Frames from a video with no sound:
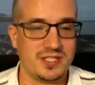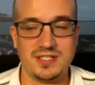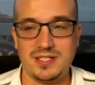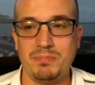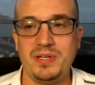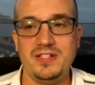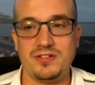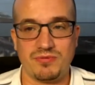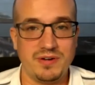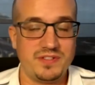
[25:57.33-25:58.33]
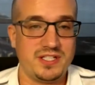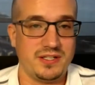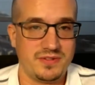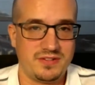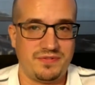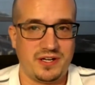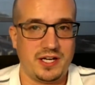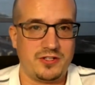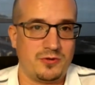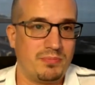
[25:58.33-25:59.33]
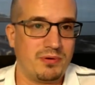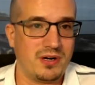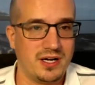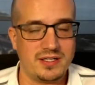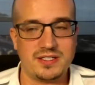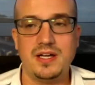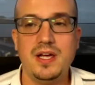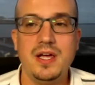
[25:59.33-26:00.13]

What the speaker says: are simply derivatives financial products